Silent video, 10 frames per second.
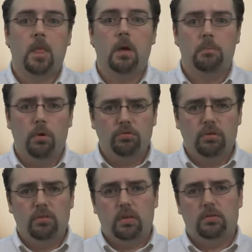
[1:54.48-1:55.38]
Both
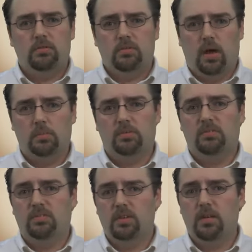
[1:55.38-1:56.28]
of these types of
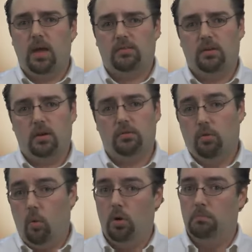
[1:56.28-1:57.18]
syntax errors,
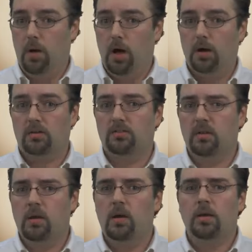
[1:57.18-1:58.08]
or bugs,
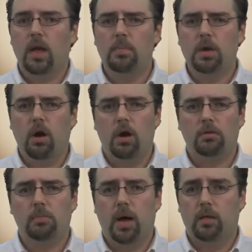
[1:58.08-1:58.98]
can be
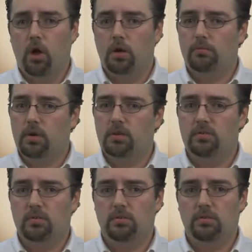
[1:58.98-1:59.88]
caused by a lot of
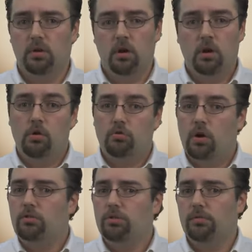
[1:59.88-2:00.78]
reasons,
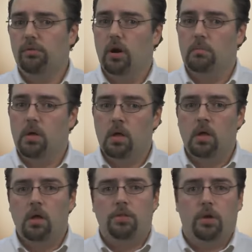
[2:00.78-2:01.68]
ranging from
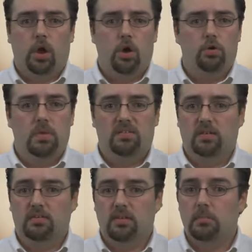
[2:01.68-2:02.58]
the code
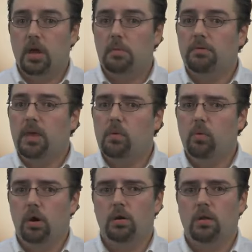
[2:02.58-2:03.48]
missing some type
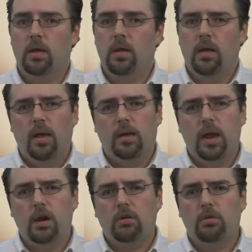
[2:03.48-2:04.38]
keyword, a
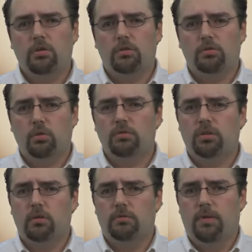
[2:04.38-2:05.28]
character in the source
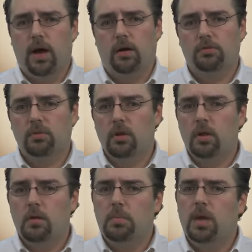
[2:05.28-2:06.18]
code files,
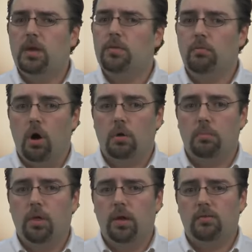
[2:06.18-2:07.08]
being in the wrong
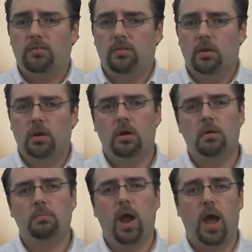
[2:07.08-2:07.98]
place,
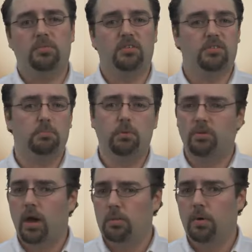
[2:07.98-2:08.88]
perhaps a simple
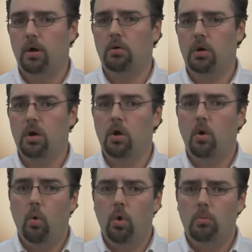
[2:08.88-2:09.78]
typo,
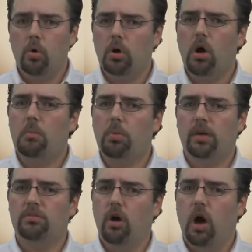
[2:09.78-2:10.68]
or more
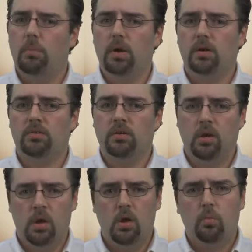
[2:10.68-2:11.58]
complex topics,
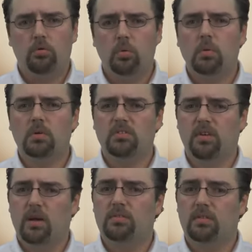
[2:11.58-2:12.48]
which we will
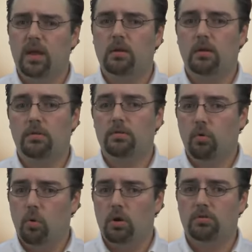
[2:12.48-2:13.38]
discuss later in this
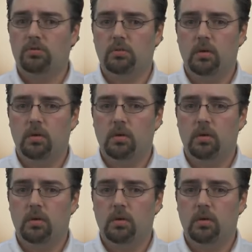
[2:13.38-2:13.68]
course.